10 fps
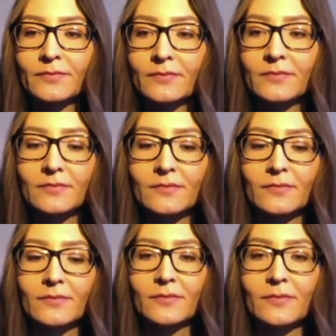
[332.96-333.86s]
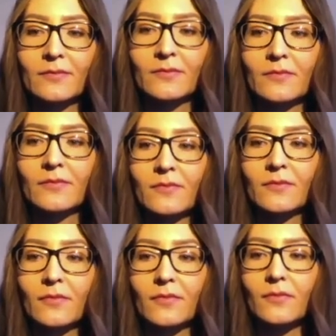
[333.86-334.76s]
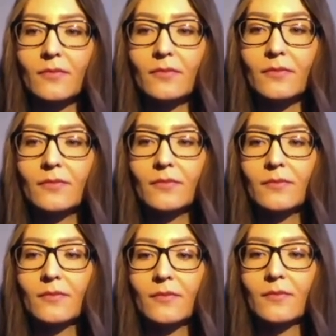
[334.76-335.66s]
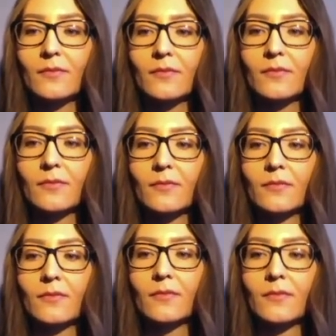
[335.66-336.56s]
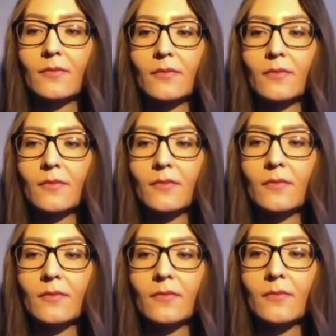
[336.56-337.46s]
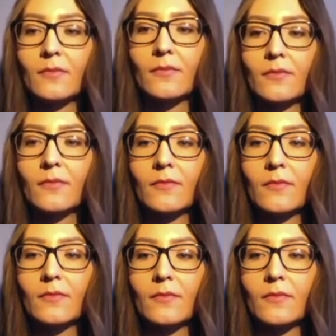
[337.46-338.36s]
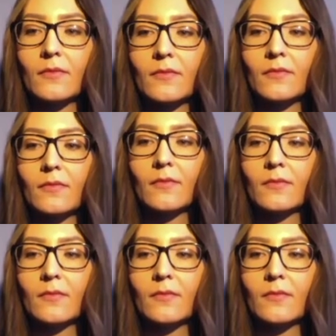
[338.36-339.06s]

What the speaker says: This person isn't speaking.